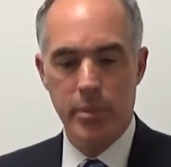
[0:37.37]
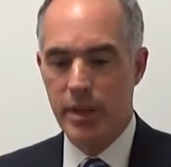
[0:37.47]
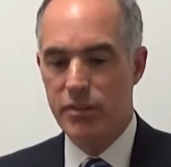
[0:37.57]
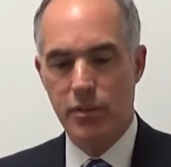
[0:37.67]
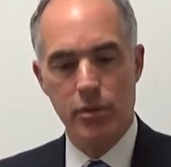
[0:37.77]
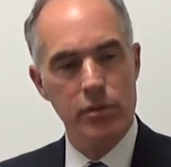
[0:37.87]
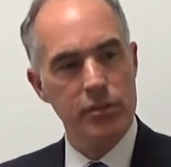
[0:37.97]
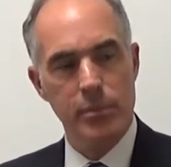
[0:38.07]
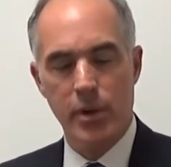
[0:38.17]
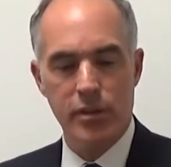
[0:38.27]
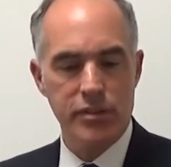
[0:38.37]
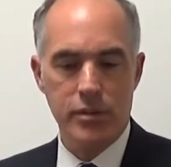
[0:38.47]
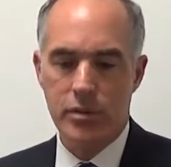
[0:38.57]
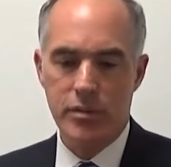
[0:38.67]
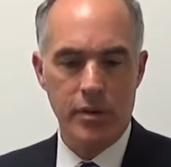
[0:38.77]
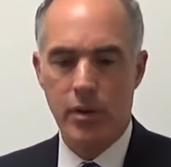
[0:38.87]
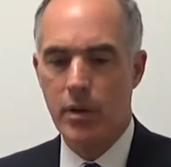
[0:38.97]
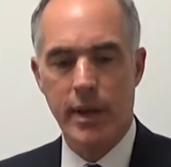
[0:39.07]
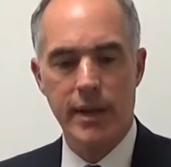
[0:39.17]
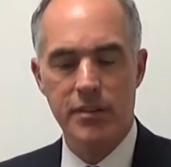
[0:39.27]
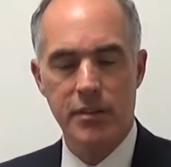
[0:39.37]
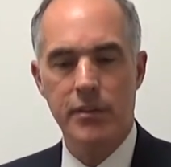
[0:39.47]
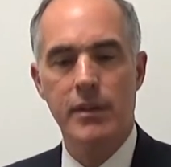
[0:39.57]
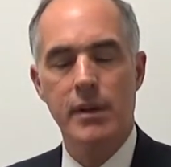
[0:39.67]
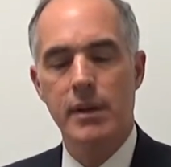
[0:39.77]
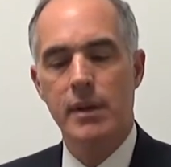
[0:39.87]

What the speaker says: big schools, small schools, all kinds of